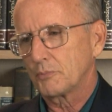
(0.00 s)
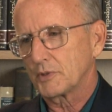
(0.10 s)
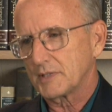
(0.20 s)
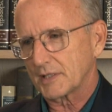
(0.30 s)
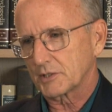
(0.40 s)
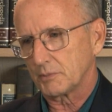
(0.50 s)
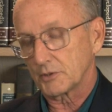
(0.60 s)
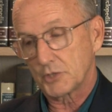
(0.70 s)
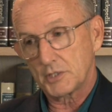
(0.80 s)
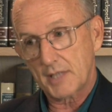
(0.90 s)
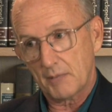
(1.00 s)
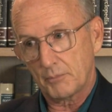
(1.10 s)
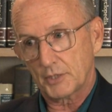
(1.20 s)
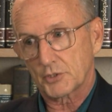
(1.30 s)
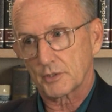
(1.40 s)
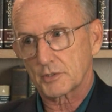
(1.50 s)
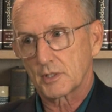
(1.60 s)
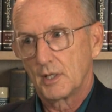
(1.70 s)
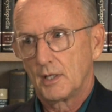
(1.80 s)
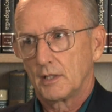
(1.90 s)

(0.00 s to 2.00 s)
predictable. She's ambitious.